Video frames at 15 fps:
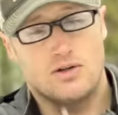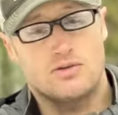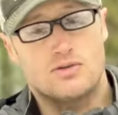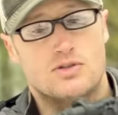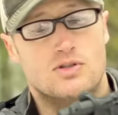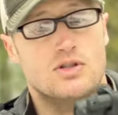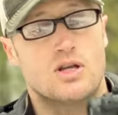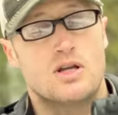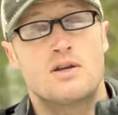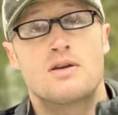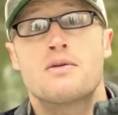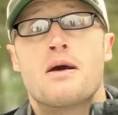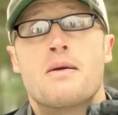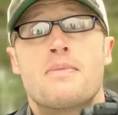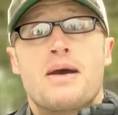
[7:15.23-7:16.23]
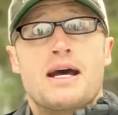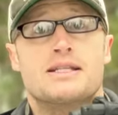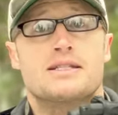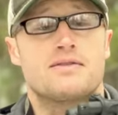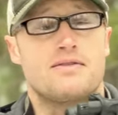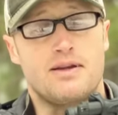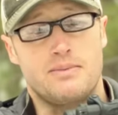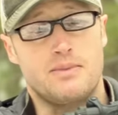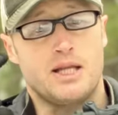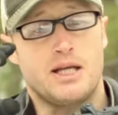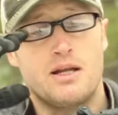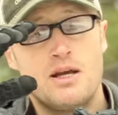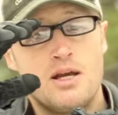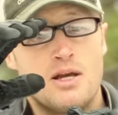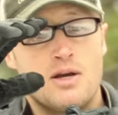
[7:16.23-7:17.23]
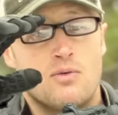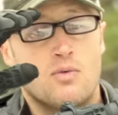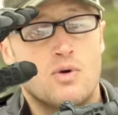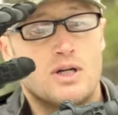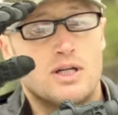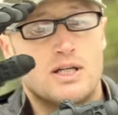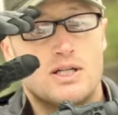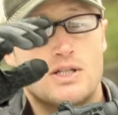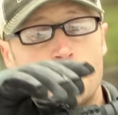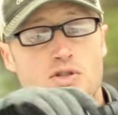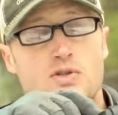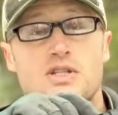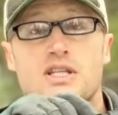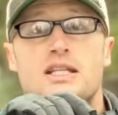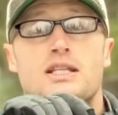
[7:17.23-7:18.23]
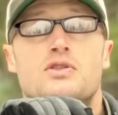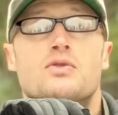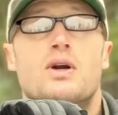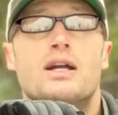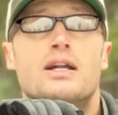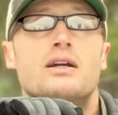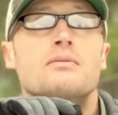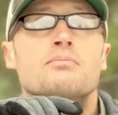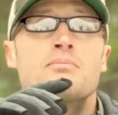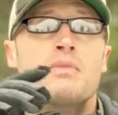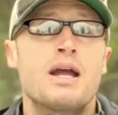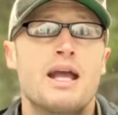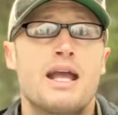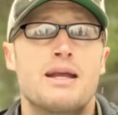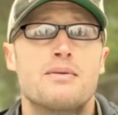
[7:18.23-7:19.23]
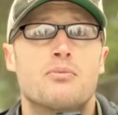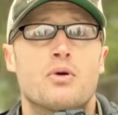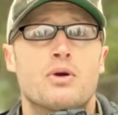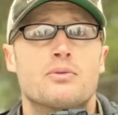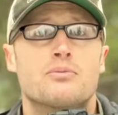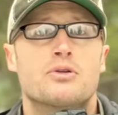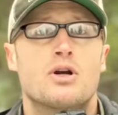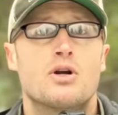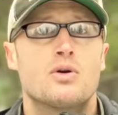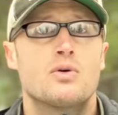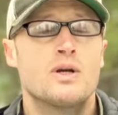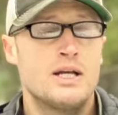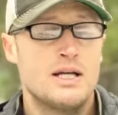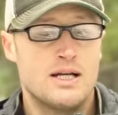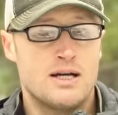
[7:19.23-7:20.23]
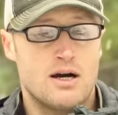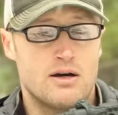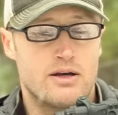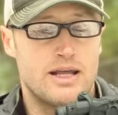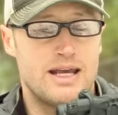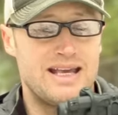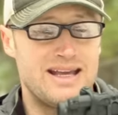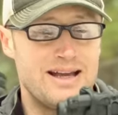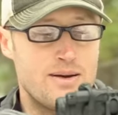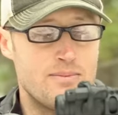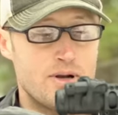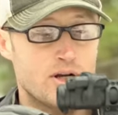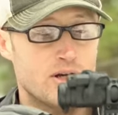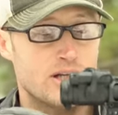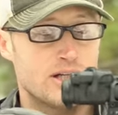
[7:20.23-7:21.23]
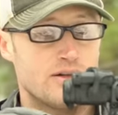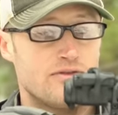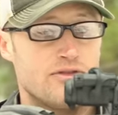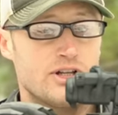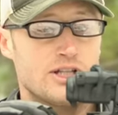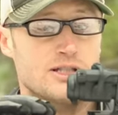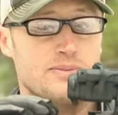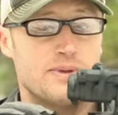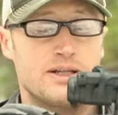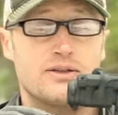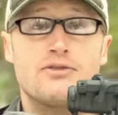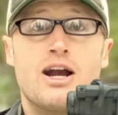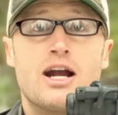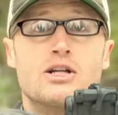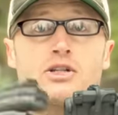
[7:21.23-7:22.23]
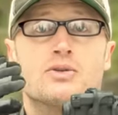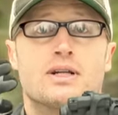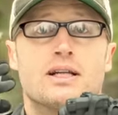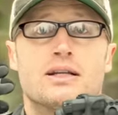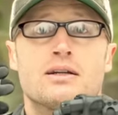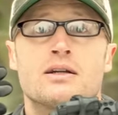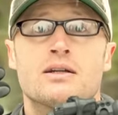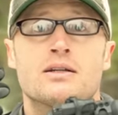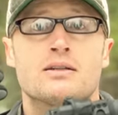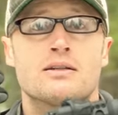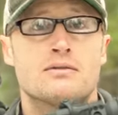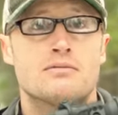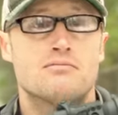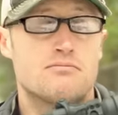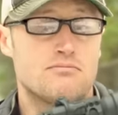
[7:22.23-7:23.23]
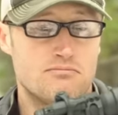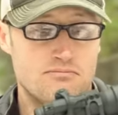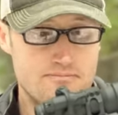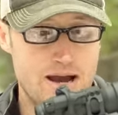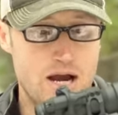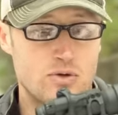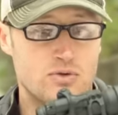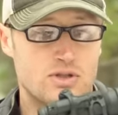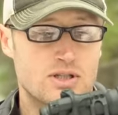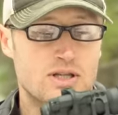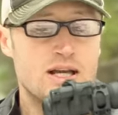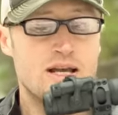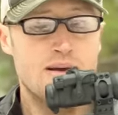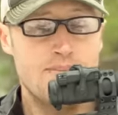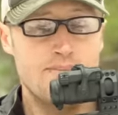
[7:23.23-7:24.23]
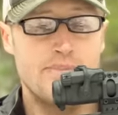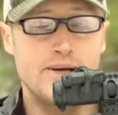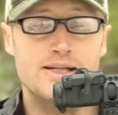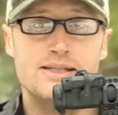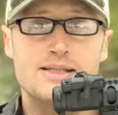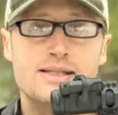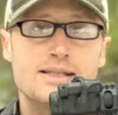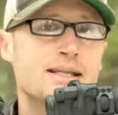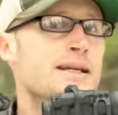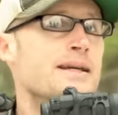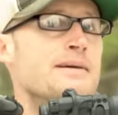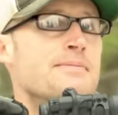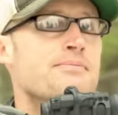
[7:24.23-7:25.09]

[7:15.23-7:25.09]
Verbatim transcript: goes, passive aiming, was using this right here, Aimpoint Pro, on a American Defense Manufacturing mount, but